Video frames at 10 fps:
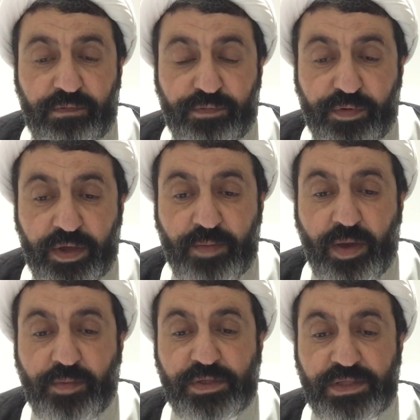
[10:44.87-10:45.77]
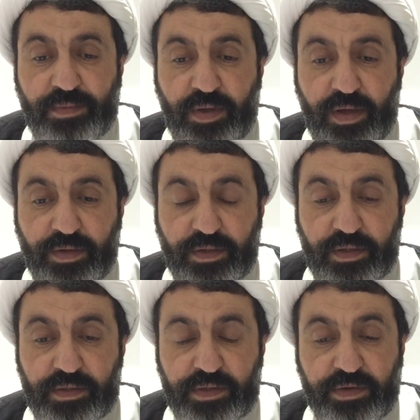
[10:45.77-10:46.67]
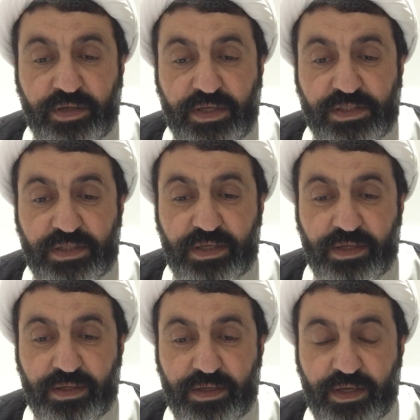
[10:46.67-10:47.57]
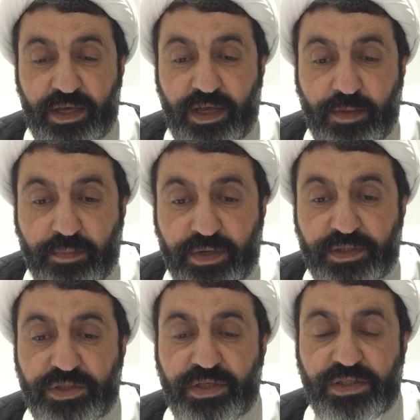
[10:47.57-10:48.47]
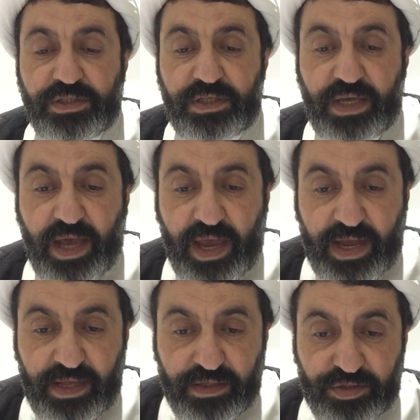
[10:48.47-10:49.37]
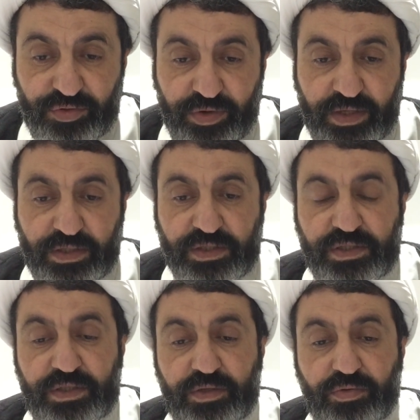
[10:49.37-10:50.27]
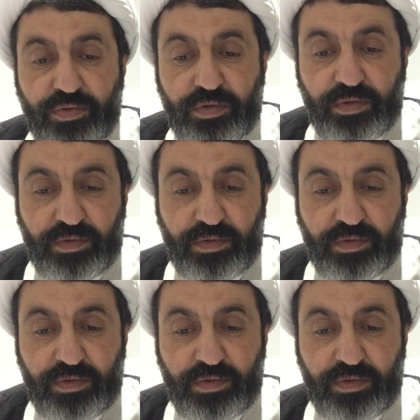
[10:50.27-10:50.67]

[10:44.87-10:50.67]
For Imam Zaman, there is emergency entrance to